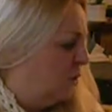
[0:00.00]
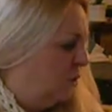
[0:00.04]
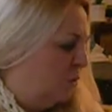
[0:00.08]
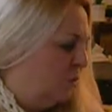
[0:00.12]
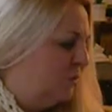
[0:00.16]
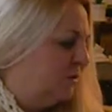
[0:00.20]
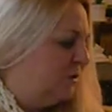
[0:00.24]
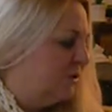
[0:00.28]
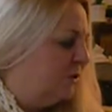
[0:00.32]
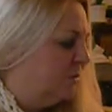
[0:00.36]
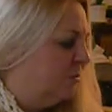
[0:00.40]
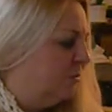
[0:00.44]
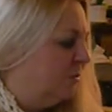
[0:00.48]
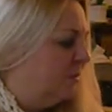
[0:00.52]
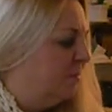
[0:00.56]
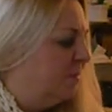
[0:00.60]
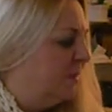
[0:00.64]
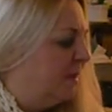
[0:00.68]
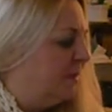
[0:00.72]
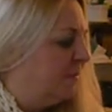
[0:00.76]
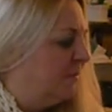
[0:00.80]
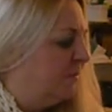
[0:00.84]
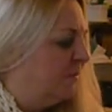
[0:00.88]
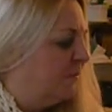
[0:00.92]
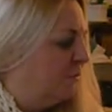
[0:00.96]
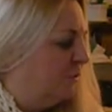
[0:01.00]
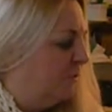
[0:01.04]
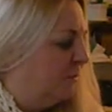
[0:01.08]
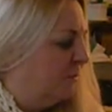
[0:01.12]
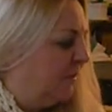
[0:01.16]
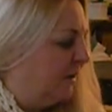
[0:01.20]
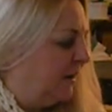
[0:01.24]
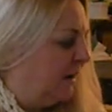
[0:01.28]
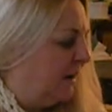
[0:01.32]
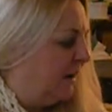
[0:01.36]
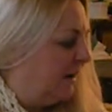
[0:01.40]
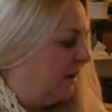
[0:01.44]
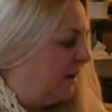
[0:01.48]
Who was your roommate before
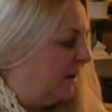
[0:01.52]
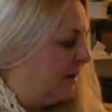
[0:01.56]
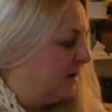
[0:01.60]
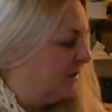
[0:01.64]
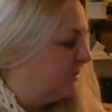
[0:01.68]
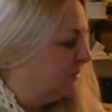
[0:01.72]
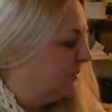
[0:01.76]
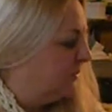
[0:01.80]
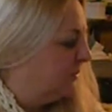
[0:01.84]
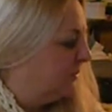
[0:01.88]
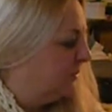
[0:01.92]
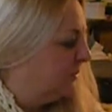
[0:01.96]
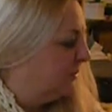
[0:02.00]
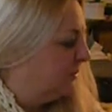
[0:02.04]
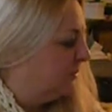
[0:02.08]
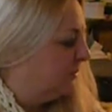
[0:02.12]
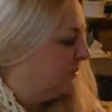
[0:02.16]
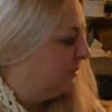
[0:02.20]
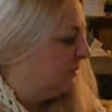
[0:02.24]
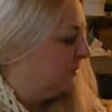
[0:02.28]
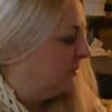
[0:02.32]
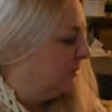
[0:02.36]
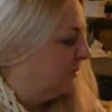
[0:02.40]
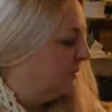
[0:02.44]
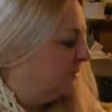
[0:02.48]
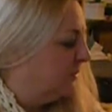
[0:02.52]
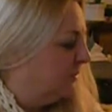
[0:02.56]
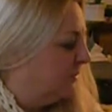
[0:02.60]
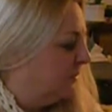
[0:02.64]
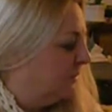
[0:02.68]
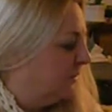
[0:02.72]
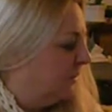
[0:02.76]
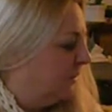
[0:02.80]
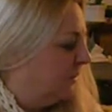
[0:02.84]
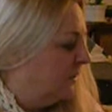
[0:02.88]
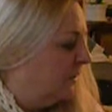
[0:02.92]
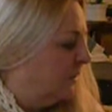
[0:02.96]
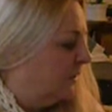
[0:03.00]
me? I asked.
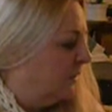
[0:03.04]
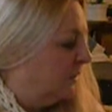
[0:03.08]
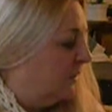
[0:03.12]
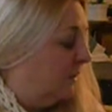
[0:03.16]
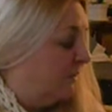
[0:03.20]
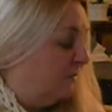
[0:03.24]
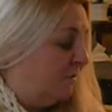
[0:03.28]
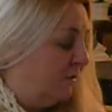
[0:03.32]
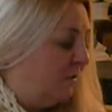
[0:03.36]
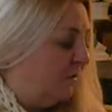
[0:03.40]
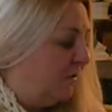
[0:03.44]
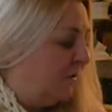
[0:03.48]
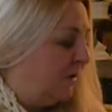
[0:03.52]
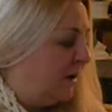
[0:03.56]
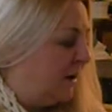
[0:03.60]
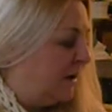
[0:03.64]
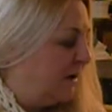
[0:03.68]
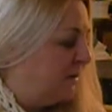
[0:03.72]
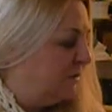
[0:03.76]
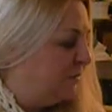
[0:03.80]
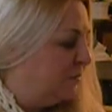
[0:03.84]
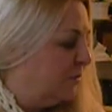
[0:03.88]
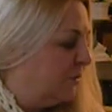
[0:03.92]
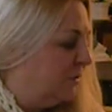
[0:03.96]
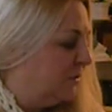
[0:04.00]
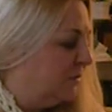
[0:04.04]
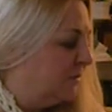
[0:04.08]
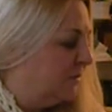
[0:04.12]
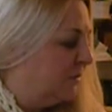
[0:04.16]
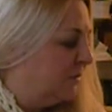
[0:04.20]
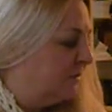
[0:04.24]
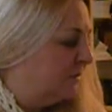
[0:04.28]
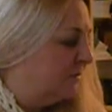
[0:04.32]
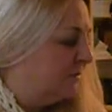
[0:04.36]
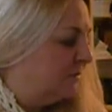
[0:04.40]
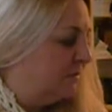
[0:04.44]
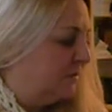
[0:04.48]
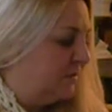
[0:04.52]
A very nice
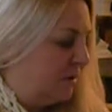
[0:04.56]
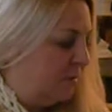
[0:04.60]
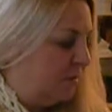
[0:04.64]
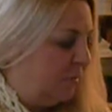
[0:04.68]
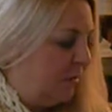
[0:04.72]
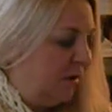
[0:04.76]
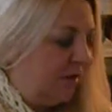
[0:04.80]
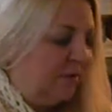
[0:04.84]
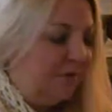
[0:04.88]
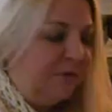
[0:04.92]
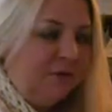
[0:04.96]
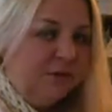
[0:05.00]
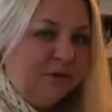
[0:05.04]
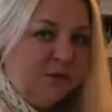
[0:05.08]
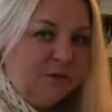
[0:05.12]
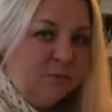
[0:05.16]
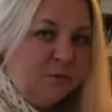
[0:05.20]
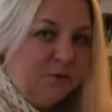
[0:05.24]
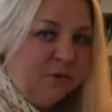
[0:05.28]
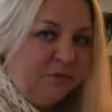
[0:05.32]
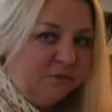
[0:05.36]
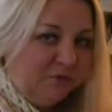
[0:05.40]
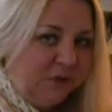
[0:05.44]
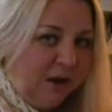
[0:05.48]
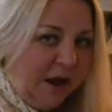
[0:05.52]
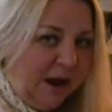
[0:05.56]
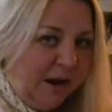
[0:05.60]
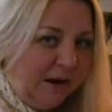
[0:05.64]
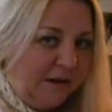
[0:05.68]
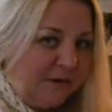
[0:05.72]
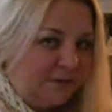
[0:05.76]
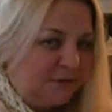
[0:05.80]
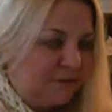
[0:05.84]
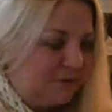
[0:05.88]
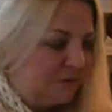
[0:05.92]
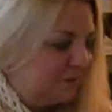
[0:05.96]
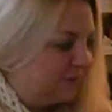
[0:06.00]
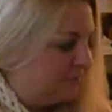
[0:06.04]
person, someone I think you would have
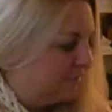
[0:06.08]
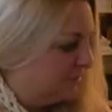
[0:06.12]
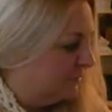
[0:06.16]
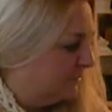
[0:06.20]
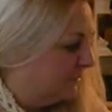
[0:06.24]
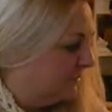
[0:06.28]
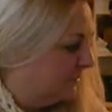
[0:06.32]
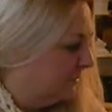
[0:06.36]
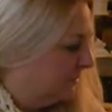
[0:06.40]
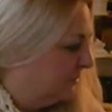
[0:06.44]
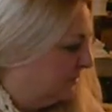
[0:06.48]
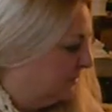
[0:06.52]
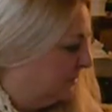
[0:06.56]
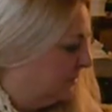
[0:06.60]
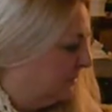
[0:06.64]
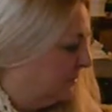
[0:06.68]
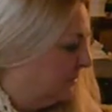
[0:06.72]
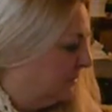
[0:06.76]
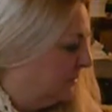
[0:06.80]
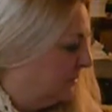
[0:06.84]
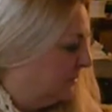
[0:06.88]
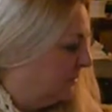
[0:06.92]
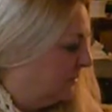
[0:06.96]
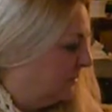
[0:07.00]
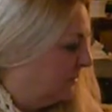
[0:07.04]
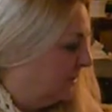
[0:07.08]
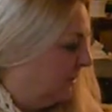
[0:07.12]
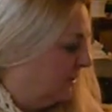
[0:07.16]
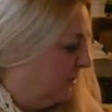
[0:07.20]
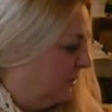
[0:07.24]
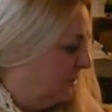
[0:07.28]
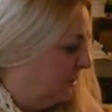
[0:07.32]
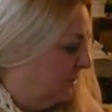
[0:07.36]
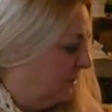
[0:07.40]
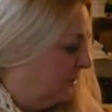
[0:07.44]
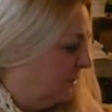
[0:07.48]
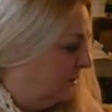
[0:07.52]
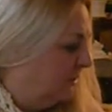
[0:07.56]
liked. A
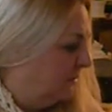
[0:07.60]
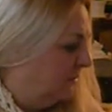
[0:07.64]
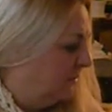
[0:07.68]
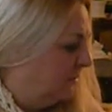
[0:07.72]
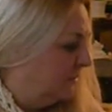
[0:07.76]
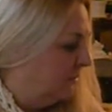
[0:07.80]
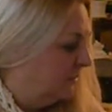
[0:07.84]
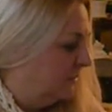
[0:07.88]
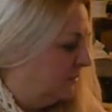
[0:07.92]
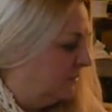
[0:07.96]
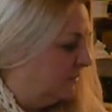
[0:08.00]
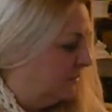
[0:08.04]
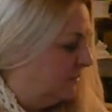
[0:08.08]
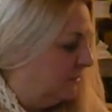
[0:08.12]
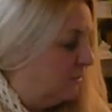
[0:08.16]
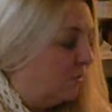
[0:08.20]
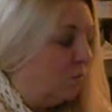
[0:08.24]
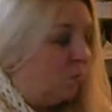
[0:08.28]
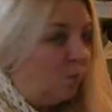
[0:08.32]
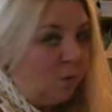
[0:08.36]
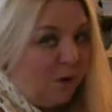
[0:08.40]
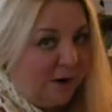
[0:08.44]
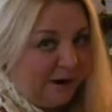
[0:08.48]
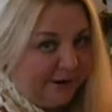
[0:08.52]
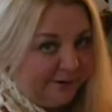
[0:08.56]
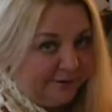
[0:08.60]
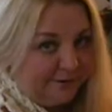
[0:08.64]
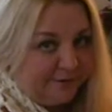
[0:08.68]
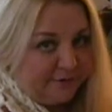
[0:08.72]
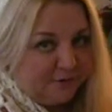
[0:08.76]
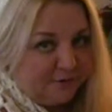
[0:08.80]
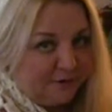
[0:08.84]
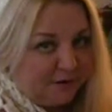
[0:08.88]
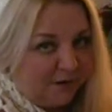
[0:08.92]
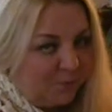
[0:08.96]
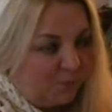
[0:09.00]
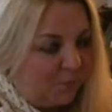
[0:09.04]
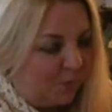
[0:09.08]
girl? White,
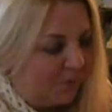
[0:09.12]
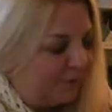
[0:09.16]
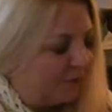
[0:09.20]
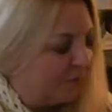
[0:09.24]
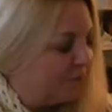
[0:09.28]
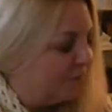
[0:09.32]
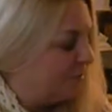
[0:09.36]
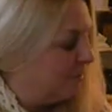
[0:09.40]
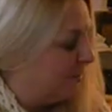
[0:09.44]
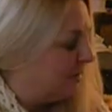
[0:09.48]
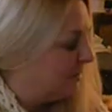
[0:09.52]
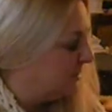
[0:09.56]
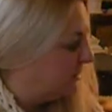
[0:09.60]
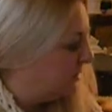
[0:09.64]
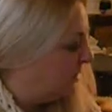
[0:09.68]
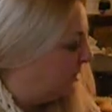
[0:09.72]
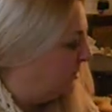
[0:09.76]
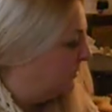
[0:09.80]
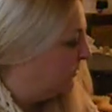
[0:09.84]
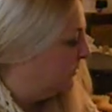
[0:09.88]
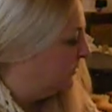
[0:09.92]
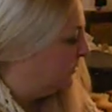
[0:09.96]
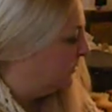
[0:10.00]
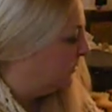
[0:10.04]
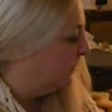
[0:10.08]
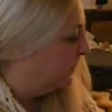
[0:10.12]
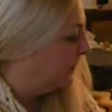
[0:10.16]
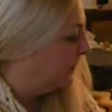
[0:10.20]
I wondered to myself.